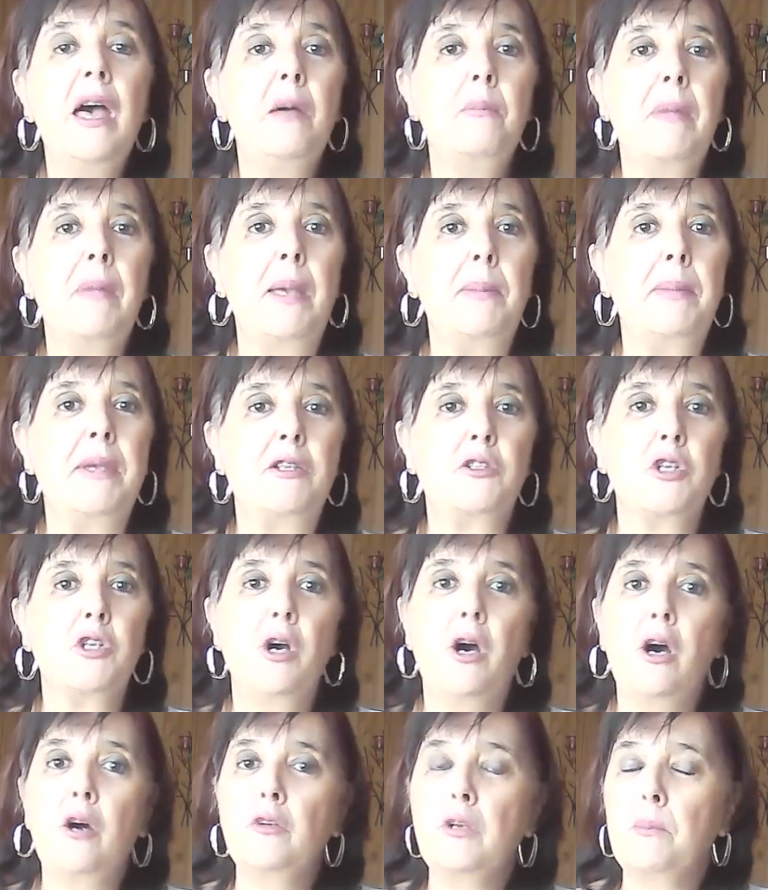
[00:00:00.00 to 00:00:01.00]
maybe a
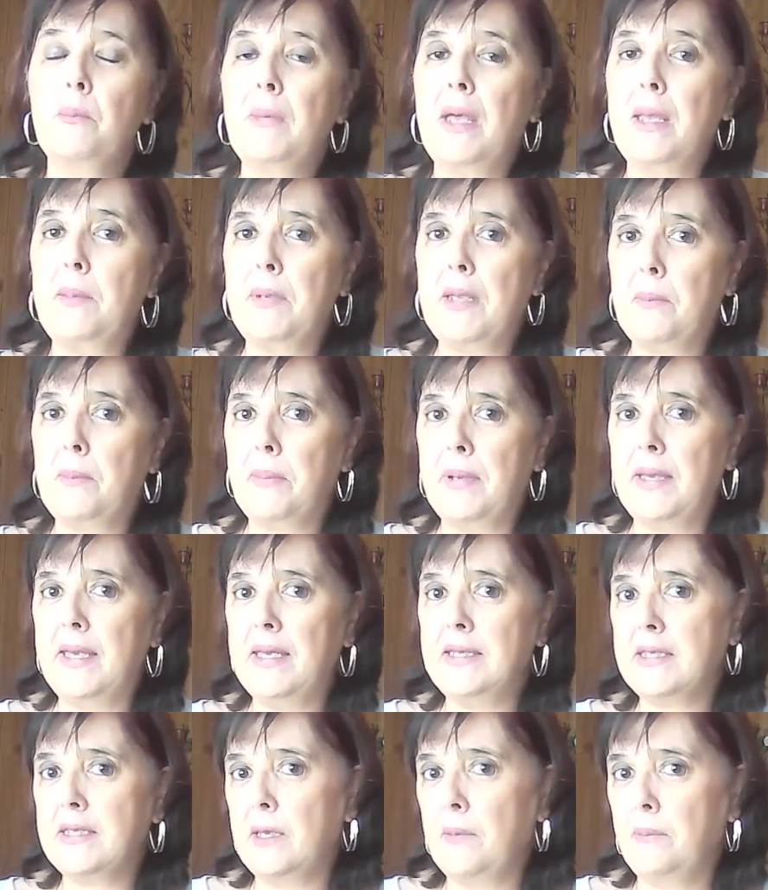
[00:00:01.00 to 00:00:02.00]
child, it may be a
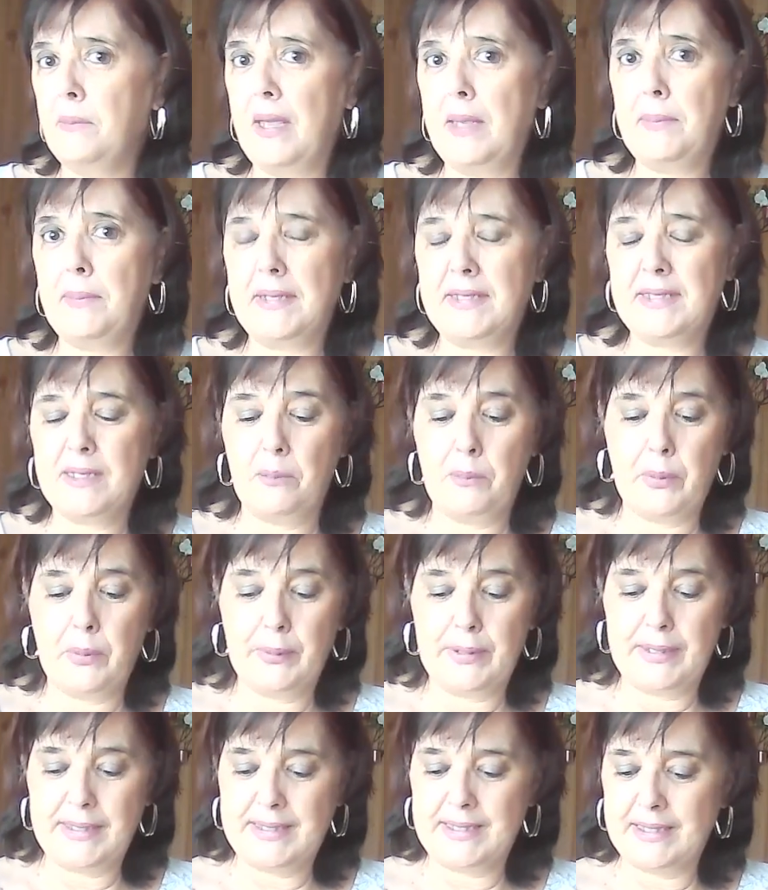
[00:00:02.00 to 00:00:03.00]
pet, it may be
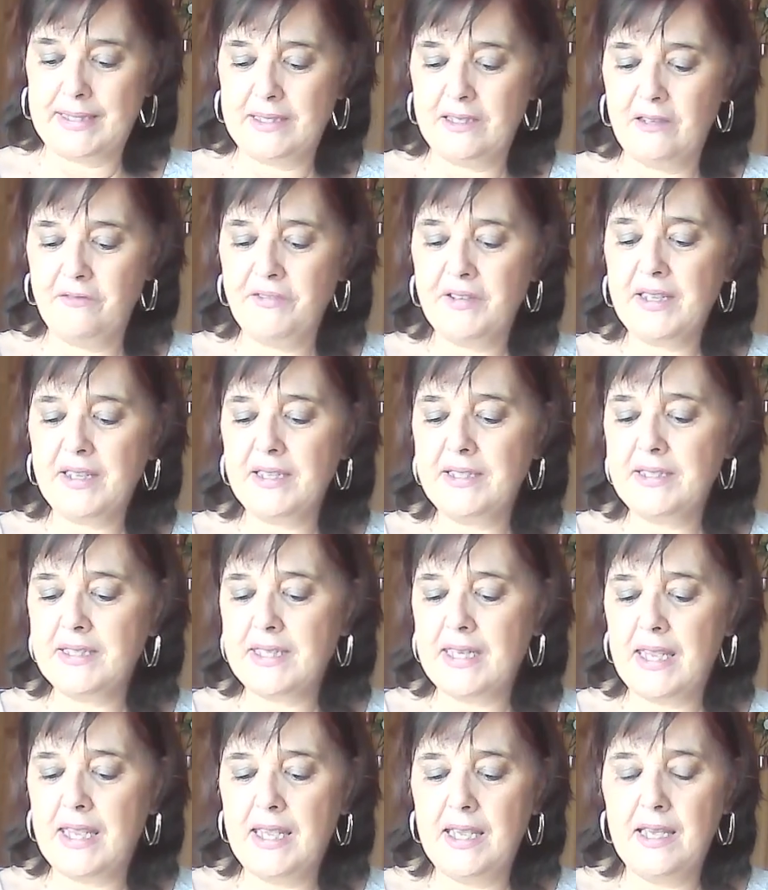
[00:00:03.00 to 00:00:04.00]
somebody significant
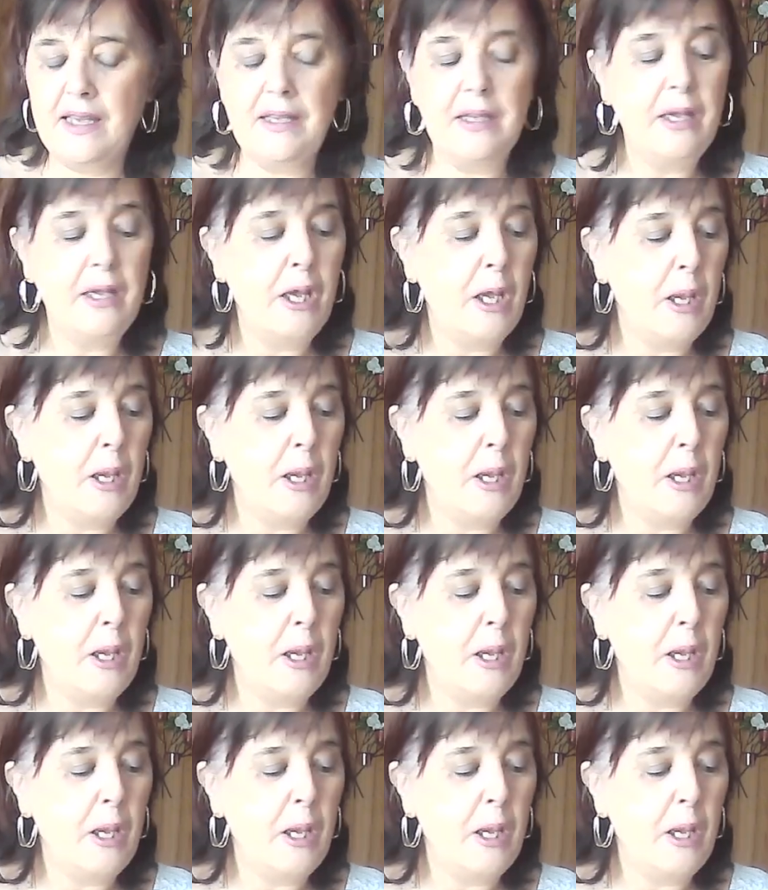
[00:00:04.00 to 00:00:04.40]
here,